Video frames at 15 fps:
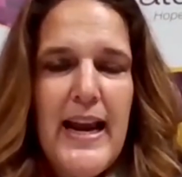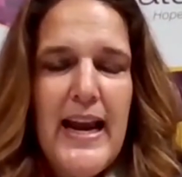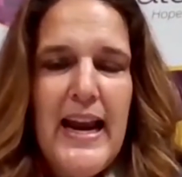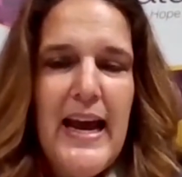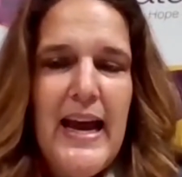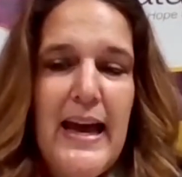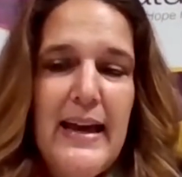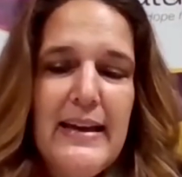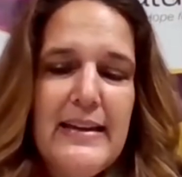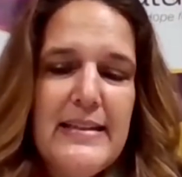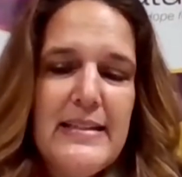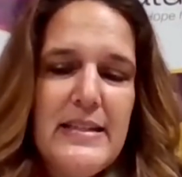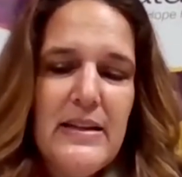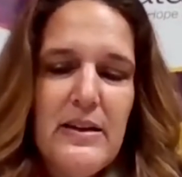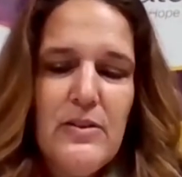
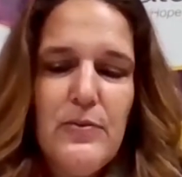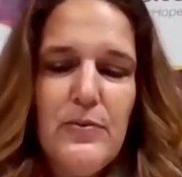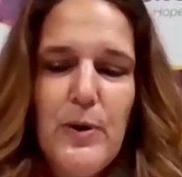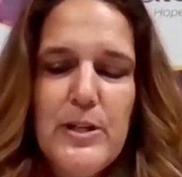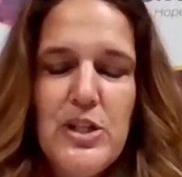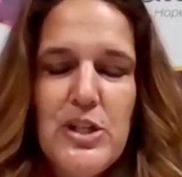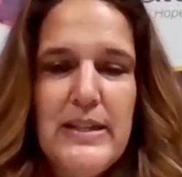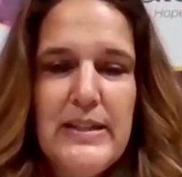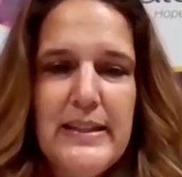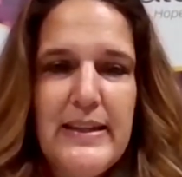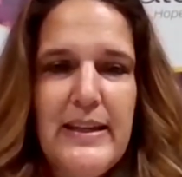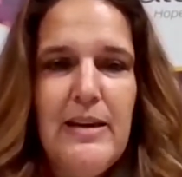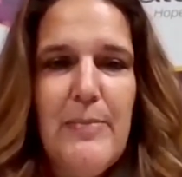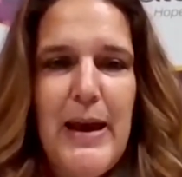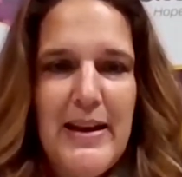and unfortunately,
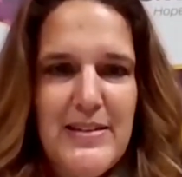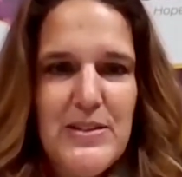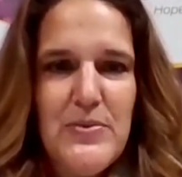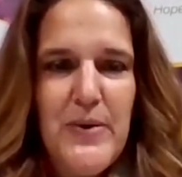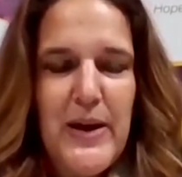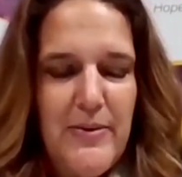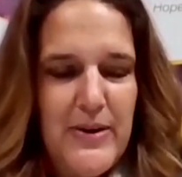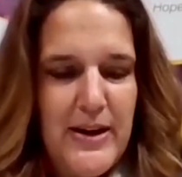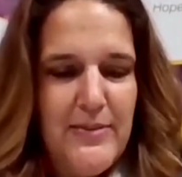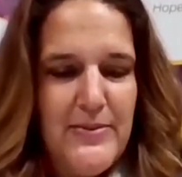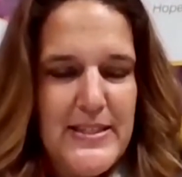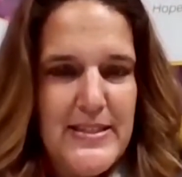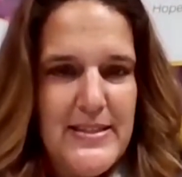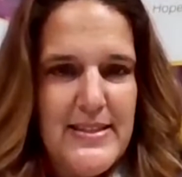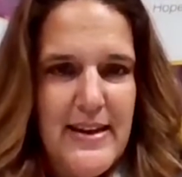he passed away when I
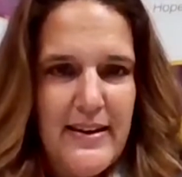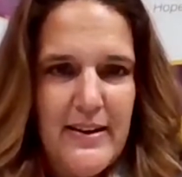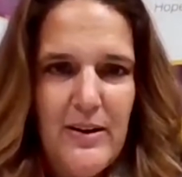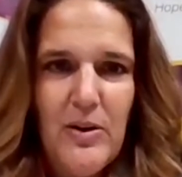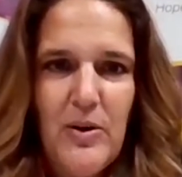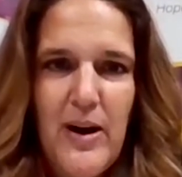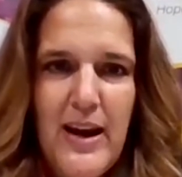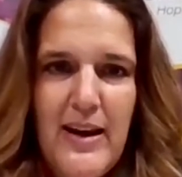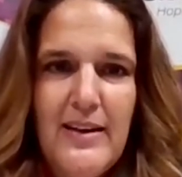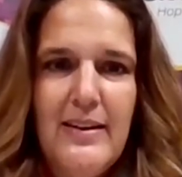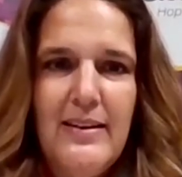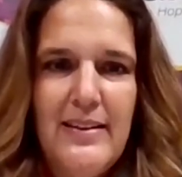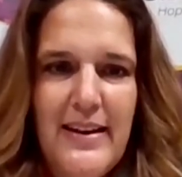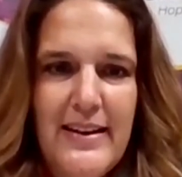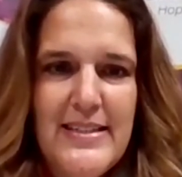was in 2nd grade
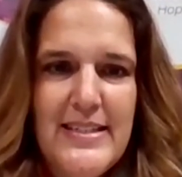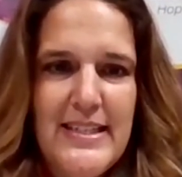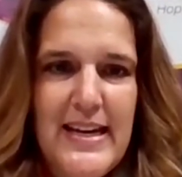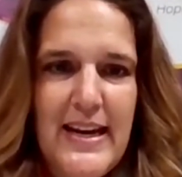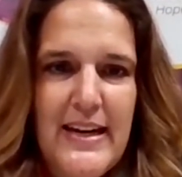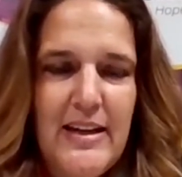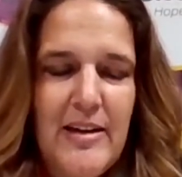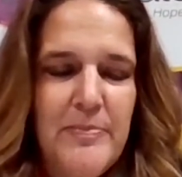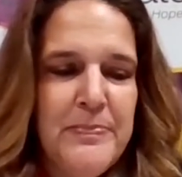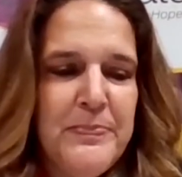in 1980.